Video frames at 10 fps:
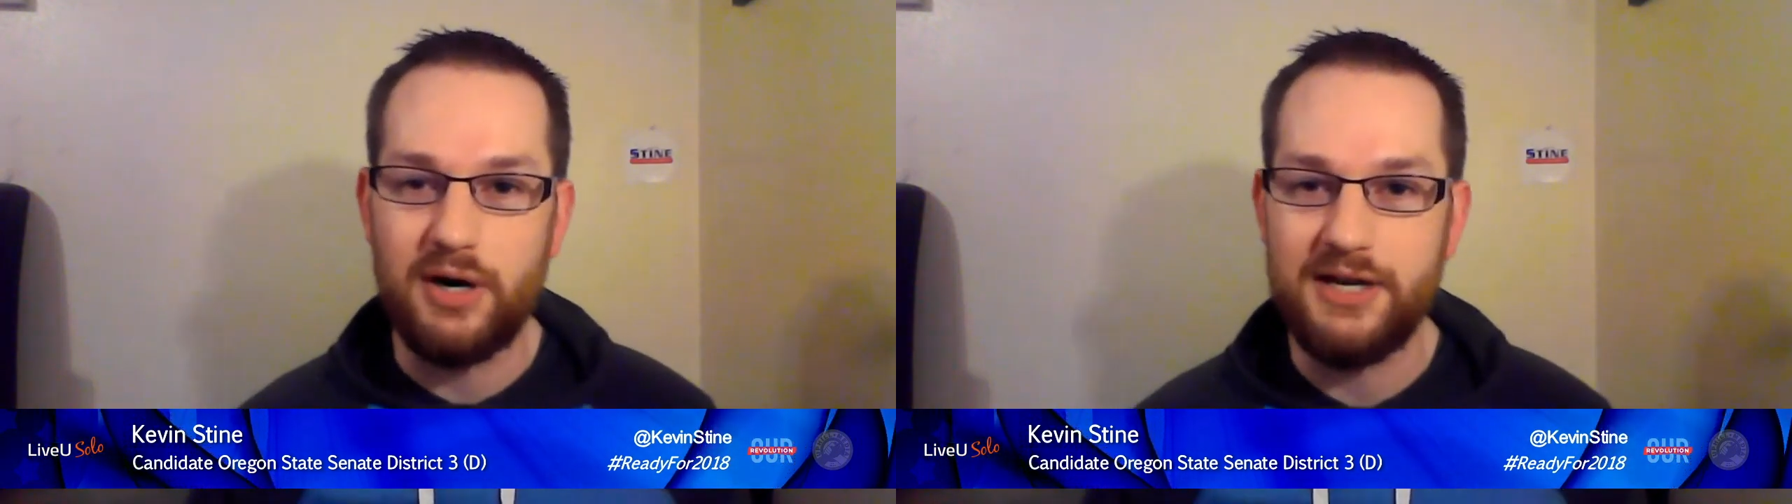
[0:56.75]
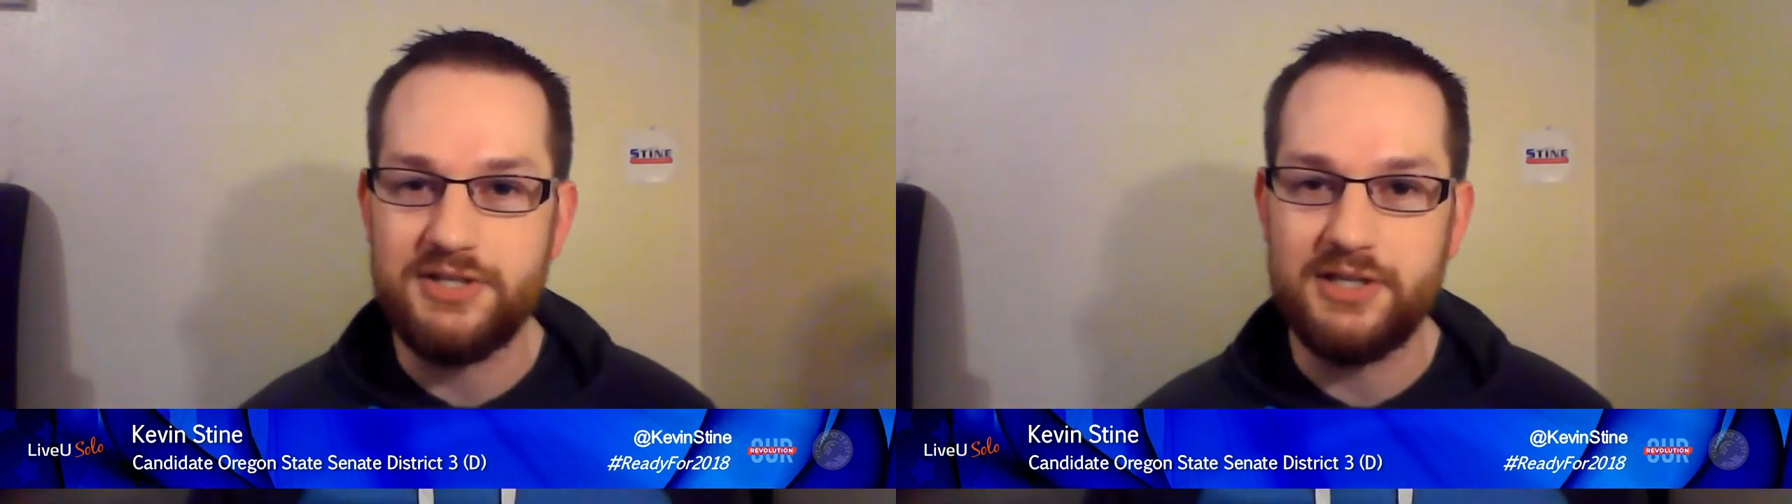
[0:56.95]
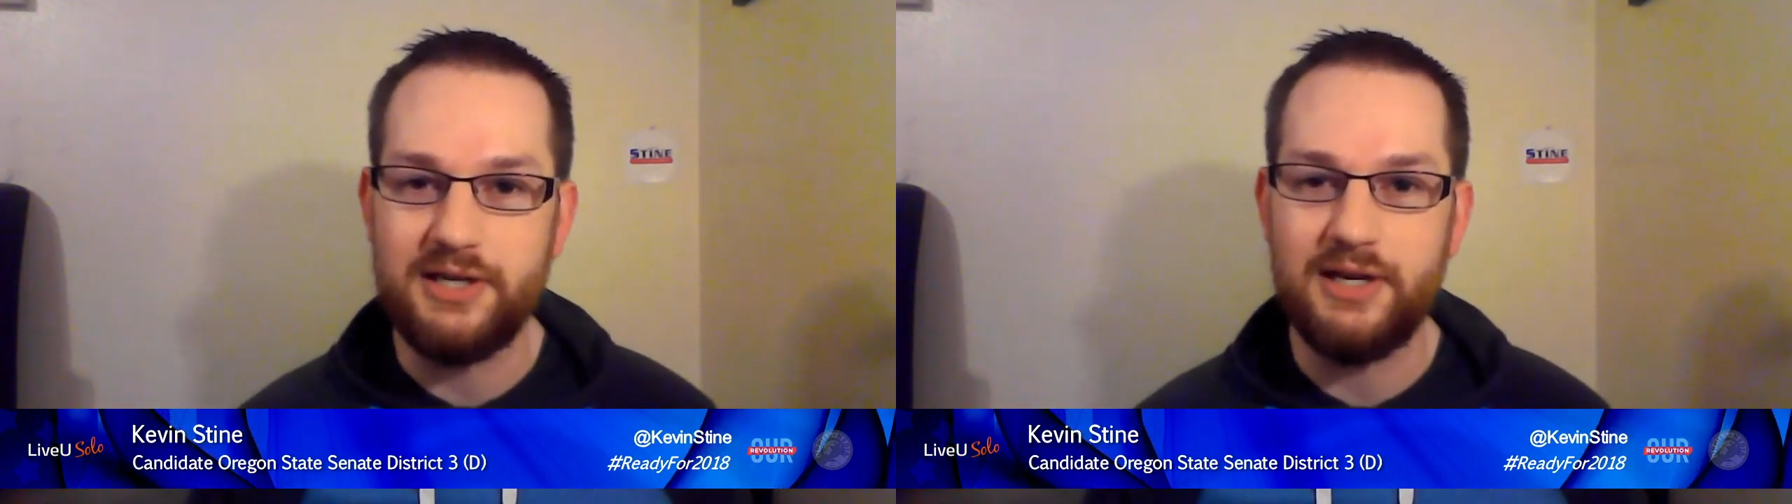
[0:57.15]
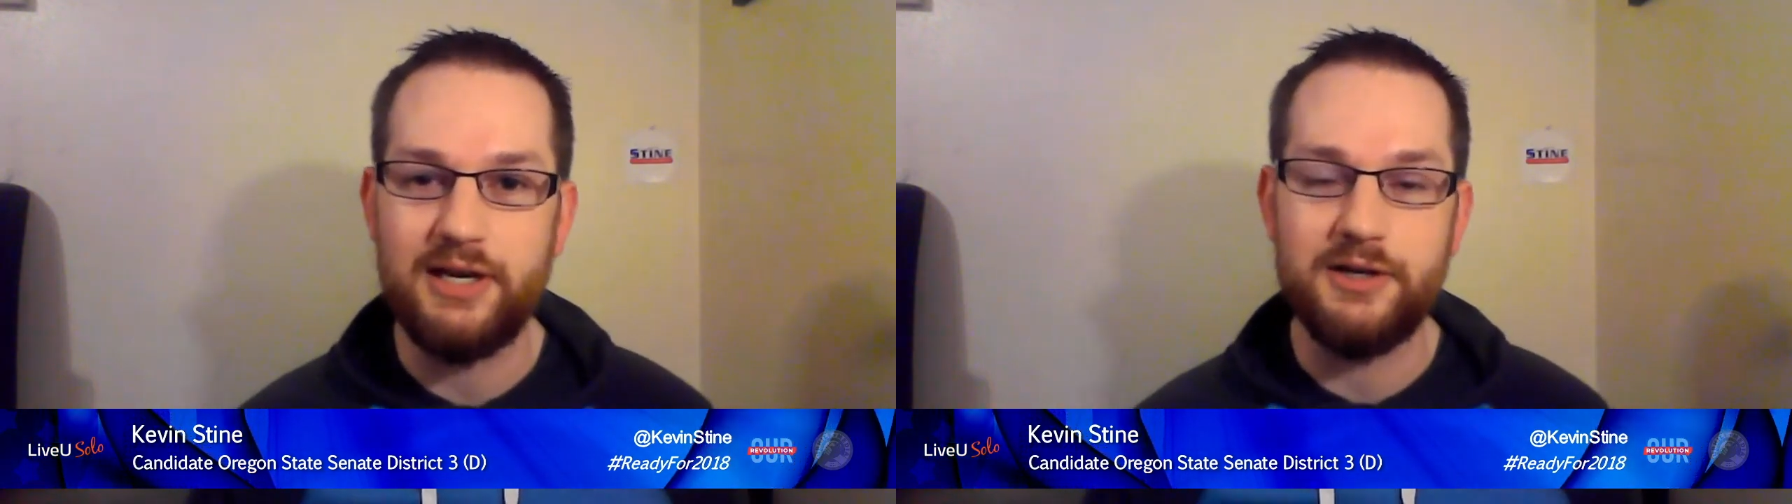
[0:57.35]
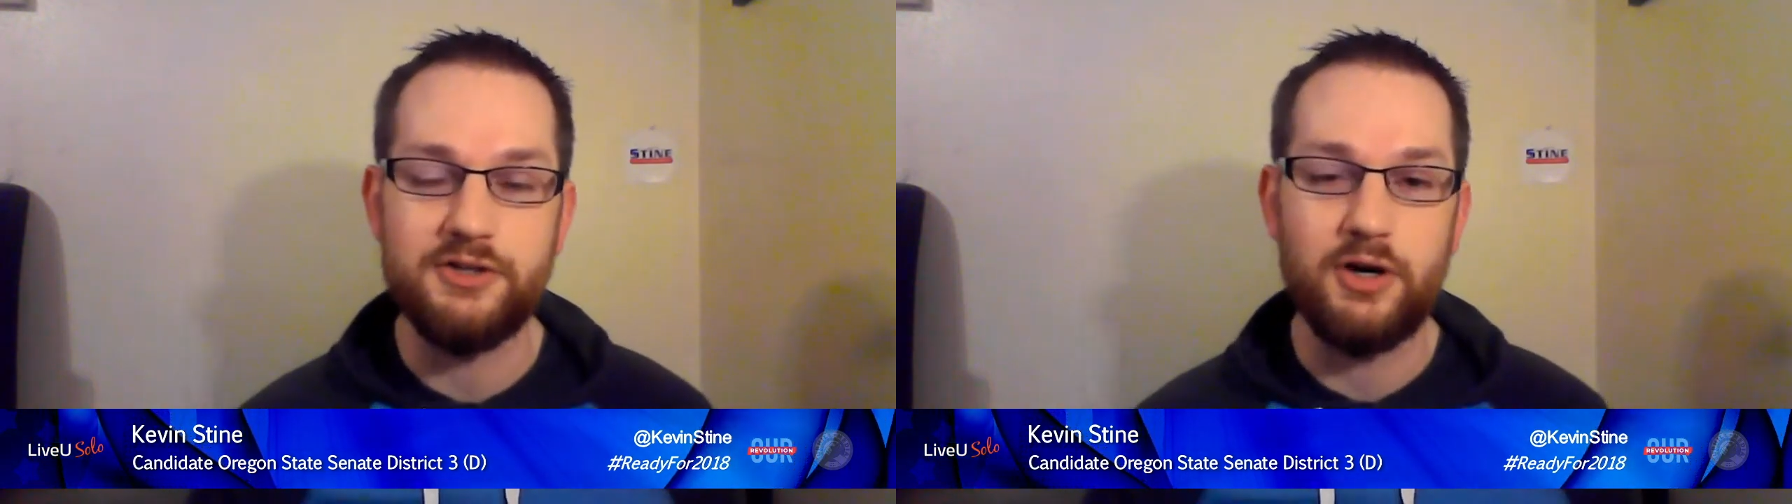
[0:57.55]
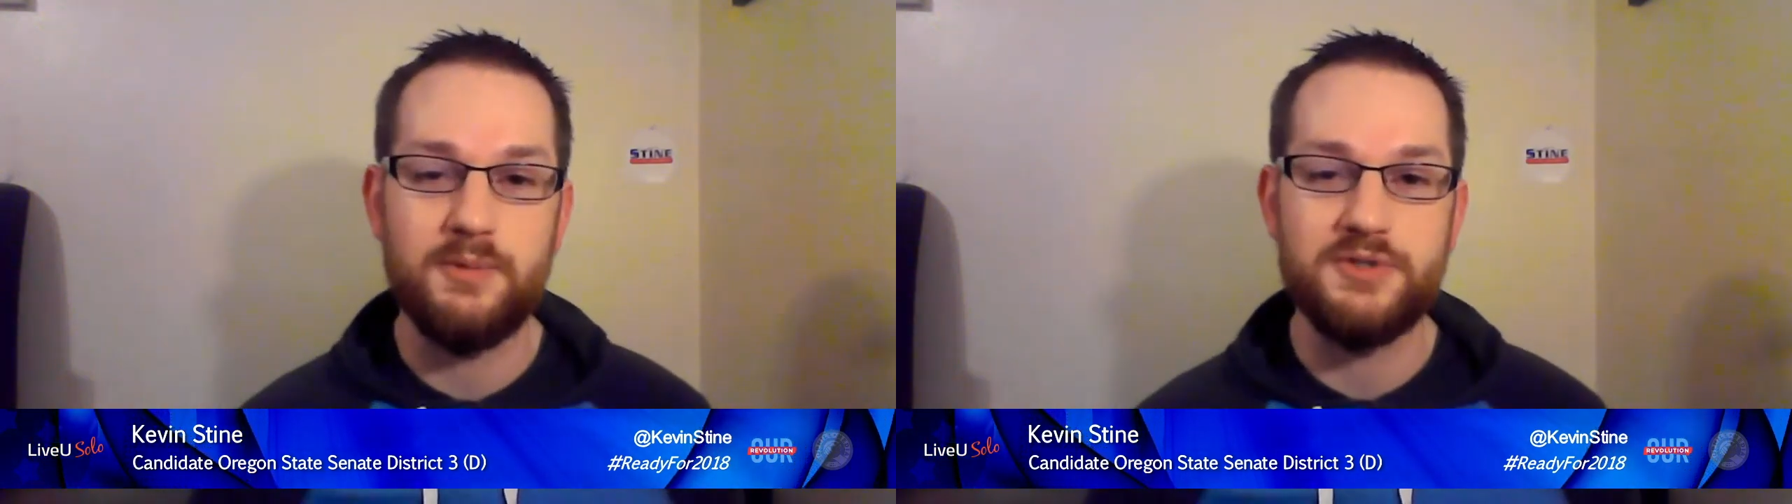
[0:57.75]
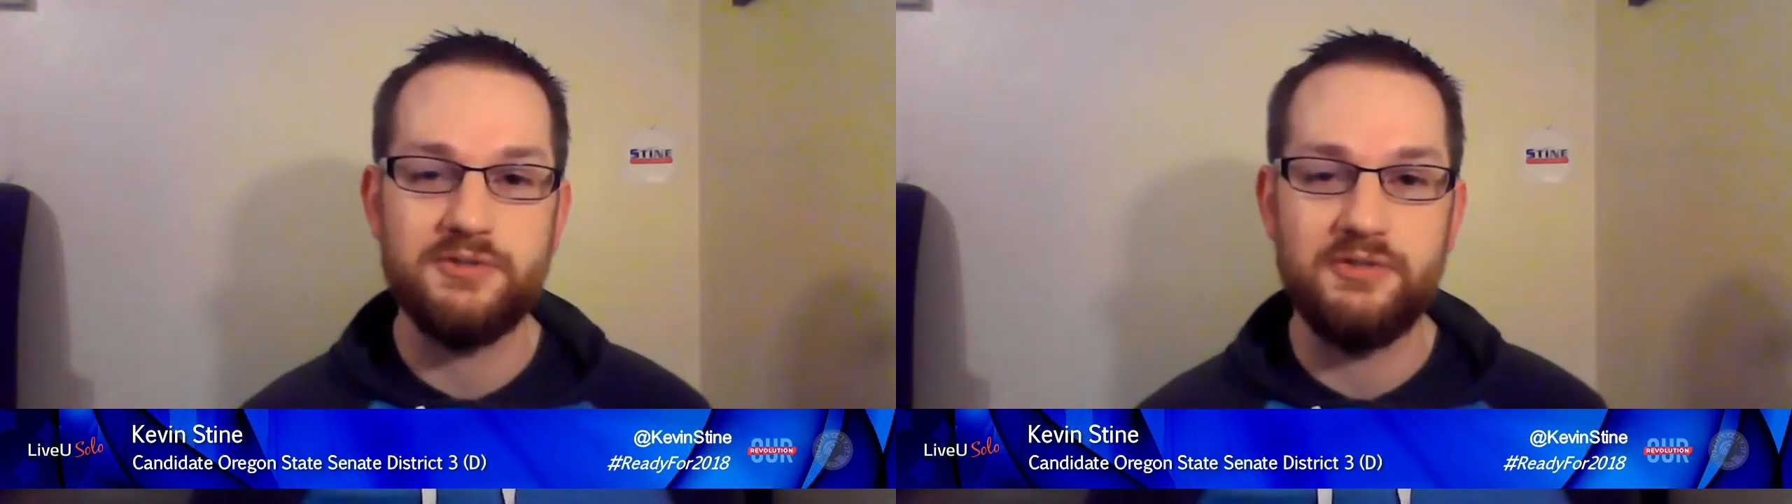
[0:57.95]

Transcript: pricing and in terms